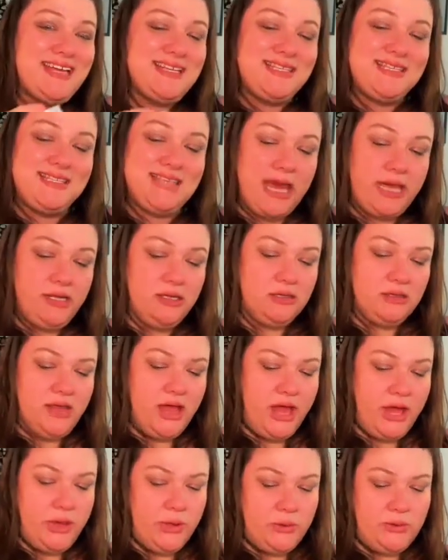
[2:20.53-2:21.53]
Sun
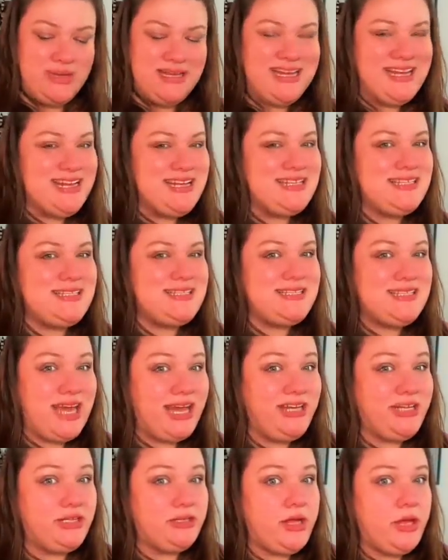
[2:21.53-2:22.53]
Glow.
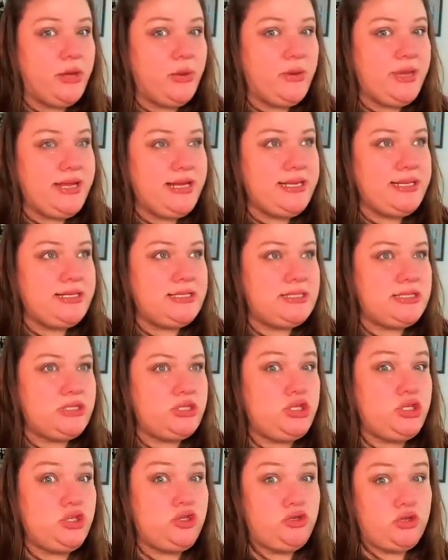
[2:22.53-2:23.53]
Sun Glow
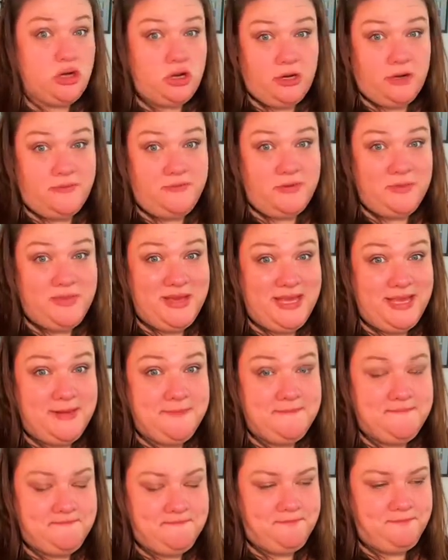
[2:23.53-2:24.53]
is too dark for me.